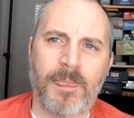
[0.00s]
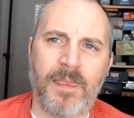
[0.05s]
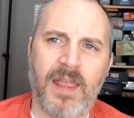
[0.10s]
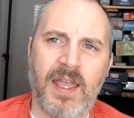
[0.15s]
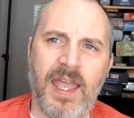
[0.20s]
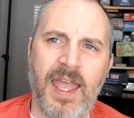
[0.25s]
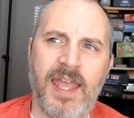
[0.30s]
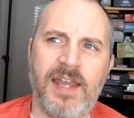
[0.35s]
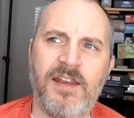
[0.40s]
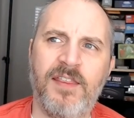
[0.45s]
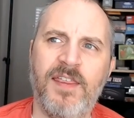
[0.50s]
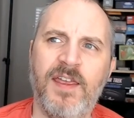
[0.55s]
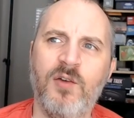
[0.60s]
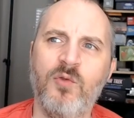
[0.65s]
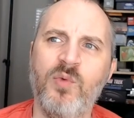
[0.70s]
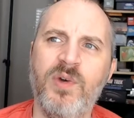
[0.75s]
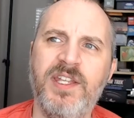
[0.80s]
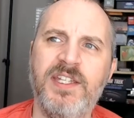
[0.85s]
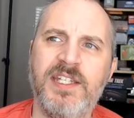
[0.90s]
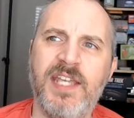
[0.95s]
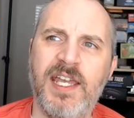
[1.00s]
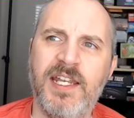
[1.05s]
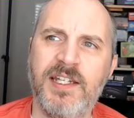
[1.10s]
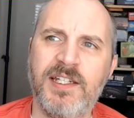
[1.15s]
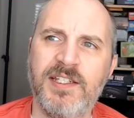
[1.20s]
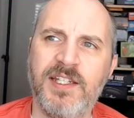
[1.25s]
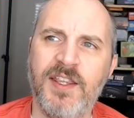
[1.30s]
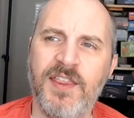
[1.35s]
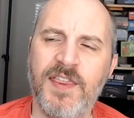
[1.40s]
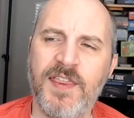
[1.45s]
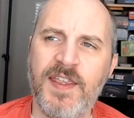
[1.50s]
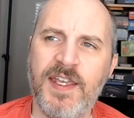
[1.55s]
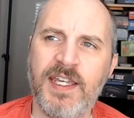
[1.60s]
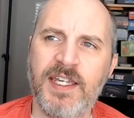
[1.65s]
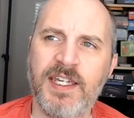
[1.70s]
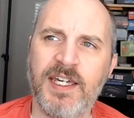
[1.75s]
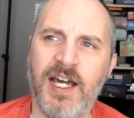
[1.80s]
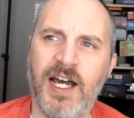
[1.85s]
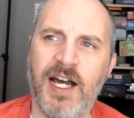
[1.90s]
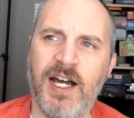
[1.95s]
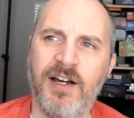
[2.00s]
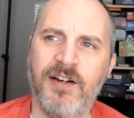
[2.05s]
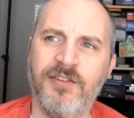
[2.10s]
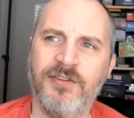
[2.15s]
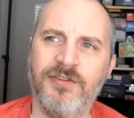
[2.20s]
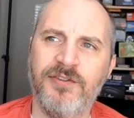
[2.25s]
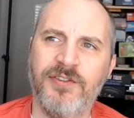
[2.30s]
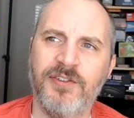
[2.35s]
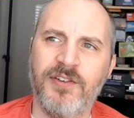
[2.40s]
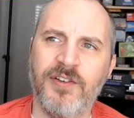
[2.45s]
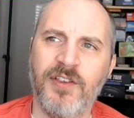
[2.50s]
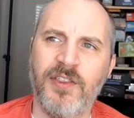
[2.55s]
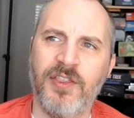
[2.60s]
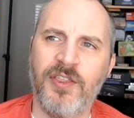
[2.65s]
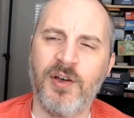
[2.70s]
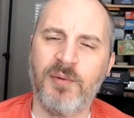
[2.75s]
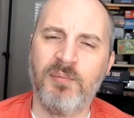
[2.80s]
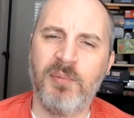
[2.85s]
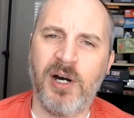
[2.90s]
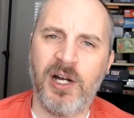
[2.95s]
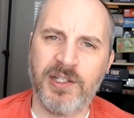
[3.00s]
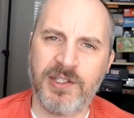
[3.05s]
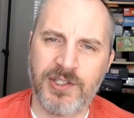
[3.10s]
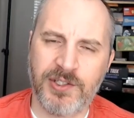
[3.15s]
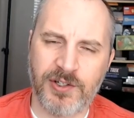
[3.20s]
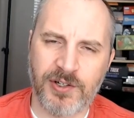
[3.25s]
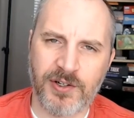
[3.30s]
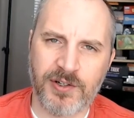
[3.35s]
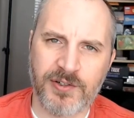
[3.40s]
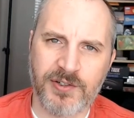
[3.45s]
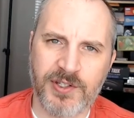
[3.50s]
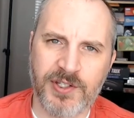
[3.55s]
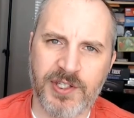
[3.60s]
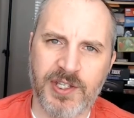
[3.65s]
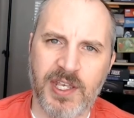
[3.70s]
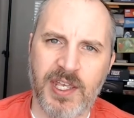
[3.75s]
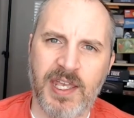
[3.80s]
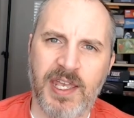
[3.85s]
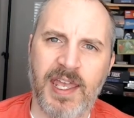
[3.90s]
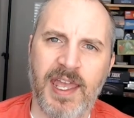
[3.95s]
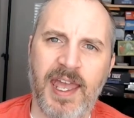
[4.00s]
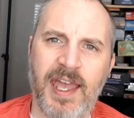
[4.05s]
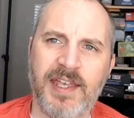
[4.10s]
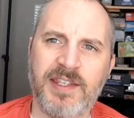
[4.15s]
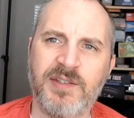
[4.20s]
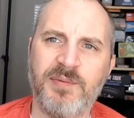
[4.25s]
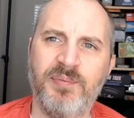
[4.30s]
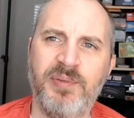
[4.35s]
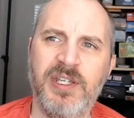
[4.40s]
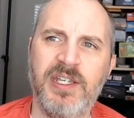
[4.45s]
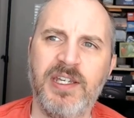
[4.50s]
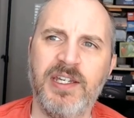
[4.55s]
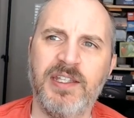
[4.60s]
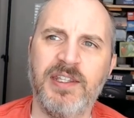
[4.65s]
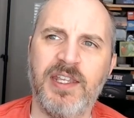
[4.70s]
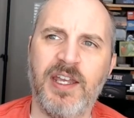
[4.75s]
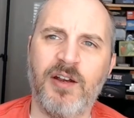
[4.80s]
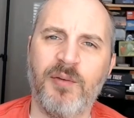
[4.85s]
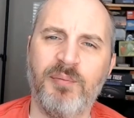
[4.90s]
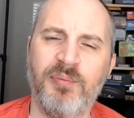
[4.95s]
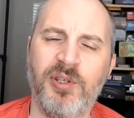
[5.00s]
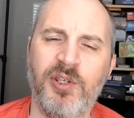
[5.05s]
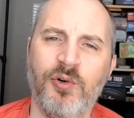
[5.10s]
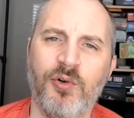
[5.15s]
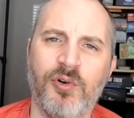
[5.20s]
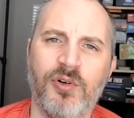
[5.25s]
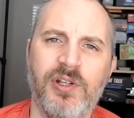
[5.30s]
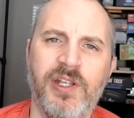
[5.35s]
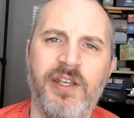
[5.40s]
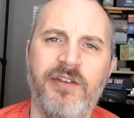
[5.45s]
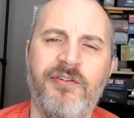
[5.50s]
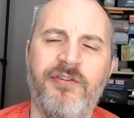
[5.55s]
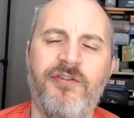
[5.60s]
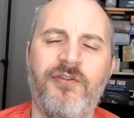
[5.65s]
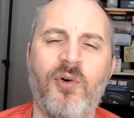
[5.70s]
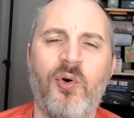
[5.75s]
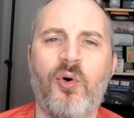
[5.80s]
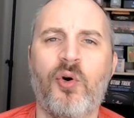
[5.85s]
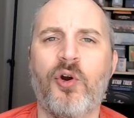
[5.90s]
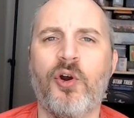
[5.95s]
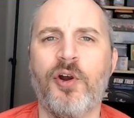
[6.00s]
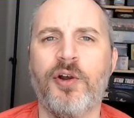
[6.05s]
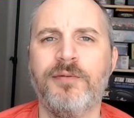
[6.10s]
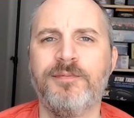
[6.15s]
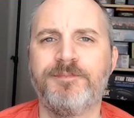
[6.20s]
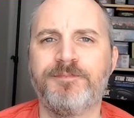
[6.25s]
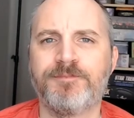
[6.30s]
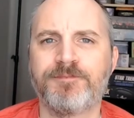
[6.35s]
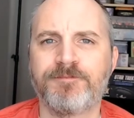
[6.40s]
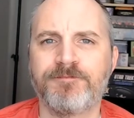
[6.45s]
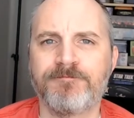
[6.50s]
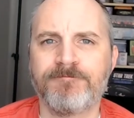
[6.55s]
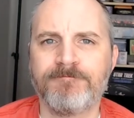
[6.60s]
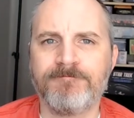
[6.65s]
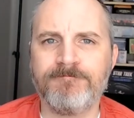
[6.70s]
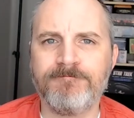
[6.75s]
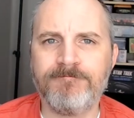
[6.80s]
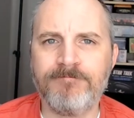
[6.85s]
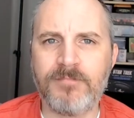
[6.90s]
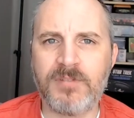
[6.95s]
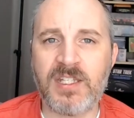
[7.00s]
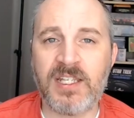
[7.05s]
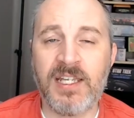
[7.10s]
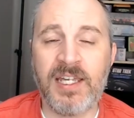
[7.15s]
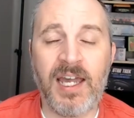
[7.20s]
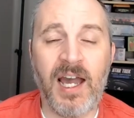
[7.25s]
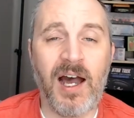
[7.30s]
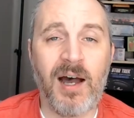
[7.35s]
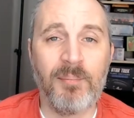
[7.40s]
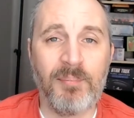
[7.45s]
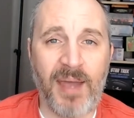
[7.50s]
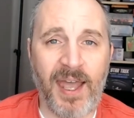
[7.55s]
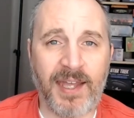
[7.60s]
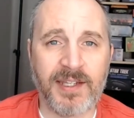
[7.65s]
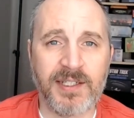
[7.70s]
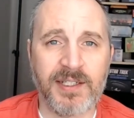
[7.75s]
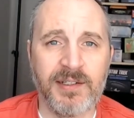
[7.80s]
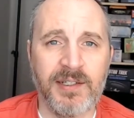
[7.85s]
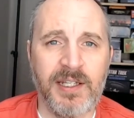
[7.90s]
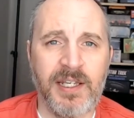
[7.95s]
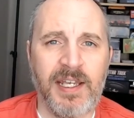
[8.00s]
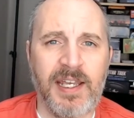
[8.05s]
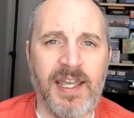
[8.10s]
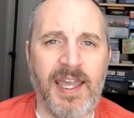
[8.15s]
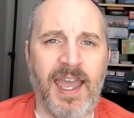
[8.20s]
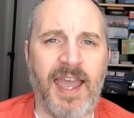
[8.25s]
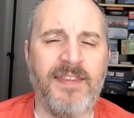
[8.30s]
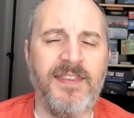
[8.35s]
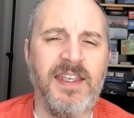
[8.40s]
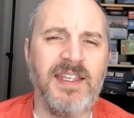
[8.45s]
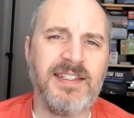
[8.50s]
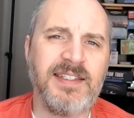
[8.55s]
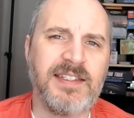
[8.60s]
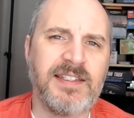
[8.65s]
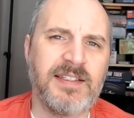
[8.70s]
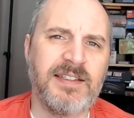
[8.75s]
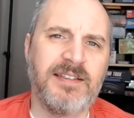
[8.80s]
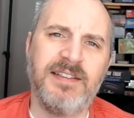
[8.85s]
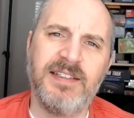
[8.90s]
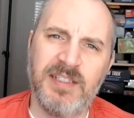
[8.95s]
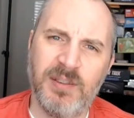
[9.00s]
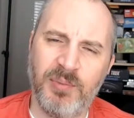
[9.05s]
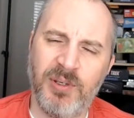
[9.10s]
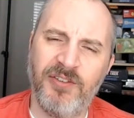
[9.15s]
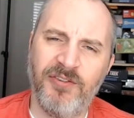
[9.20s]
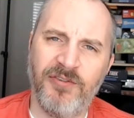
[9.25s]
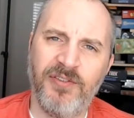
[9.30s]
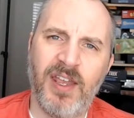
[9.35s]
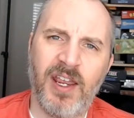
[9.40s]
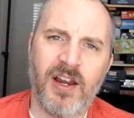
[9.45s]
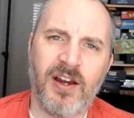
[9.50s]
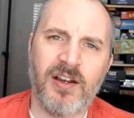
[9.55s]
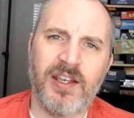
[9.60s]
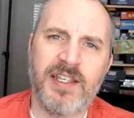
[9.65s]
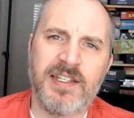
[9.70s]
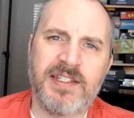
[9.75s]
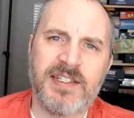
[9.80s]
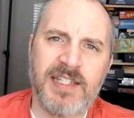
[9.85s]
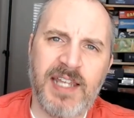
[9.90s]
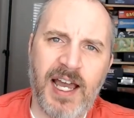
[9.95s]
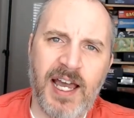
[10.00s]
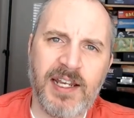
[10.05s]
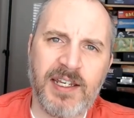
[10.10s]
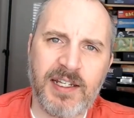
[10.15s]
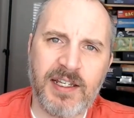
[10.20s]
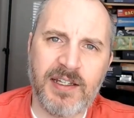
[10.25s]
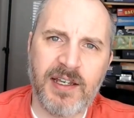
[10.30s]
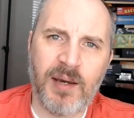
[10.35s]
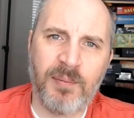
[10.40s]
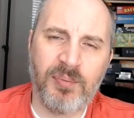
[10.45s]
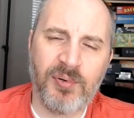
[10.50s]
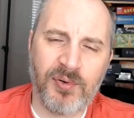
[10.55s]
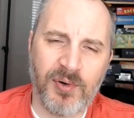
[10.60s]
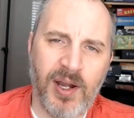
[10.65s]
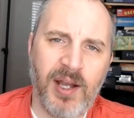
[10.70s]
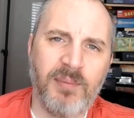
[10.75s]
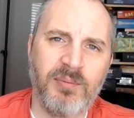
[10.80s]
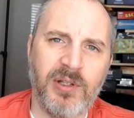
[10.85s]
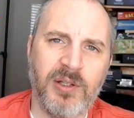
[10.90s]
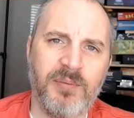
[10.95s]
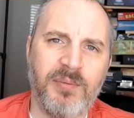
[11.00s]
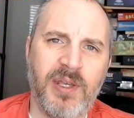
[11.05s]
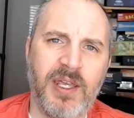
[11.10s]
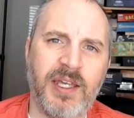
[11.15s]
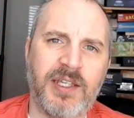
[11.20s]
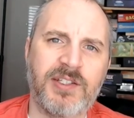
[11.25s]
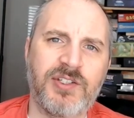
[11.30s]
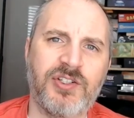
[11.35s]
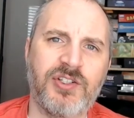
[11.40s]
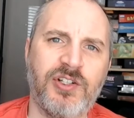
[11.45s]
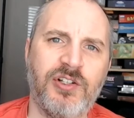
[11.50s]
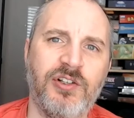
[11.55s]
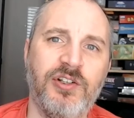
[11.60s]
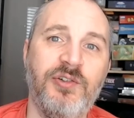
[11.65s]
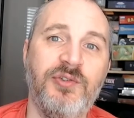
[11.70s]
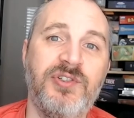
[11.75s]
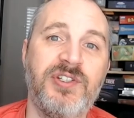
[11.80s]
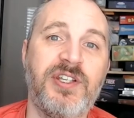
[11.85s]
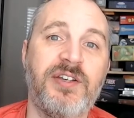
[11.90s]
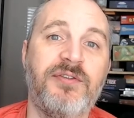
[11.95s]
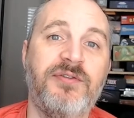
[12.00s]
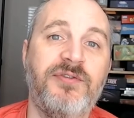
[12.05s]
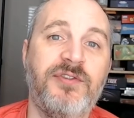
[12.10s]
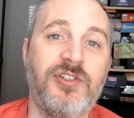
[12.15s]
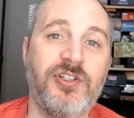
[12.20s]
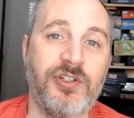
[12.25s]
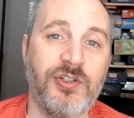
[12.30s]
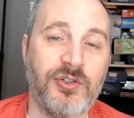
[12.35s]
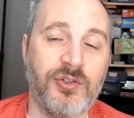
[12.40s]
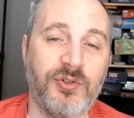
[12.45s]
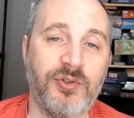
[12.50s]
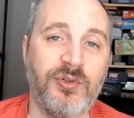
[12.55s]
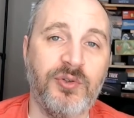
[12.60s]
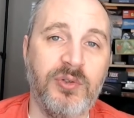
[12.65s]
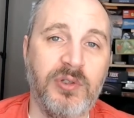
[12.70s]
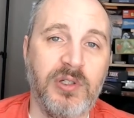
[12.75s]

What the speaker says: then we tend to think of the monsters as being there purely for combat. And this, to be fair, is not a problem exclusive to